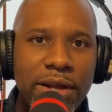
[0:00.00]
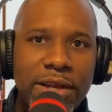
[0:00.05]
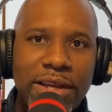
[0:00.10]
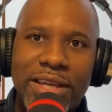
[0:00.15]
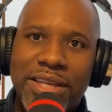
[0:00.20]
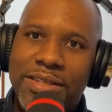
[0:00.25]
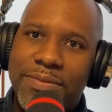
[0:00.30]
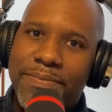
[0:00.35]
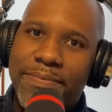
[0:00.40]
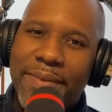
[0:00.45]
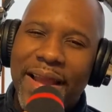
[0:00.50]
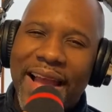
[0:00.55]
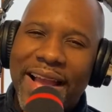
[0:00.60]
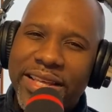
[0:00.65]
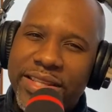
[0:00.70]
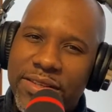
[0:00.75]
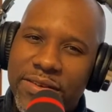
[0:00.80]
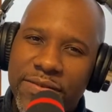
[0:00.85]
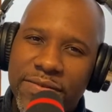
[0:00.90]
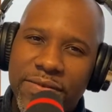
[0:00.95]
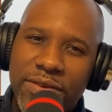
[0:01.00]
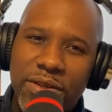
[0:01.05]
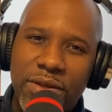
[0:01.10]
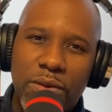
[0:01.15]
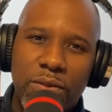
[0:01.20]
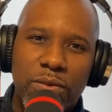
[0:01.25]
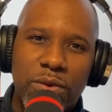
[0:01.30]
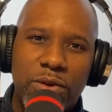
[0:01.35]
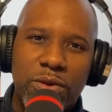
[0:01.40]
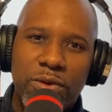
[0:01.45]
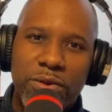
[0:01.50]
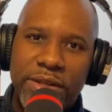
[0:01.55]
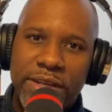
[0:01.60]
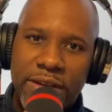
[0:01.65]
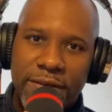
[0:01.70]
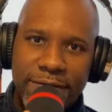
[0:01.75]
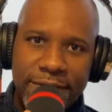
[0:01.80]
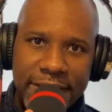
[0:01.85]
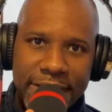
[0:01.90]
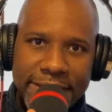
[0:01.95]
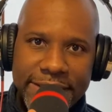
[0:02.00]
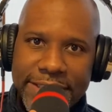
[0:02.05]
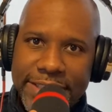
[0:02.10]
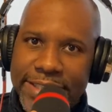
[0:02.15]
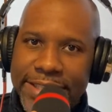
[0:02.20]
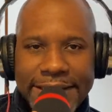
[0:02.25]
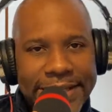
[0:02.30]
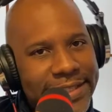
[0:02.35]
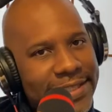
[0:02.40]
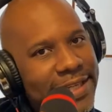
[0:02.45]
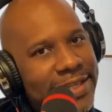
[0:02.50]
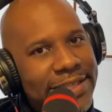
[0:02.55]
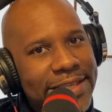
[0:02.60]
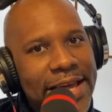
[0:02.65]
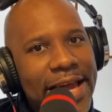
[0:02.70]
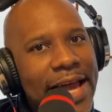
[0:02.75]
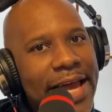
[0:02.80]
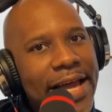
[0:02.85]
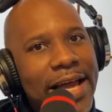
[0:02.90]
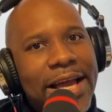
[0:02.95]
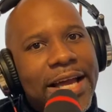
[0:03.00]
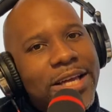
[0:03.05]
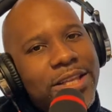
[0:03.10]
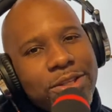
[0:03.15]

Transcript: is massive, recruiting events and things like that.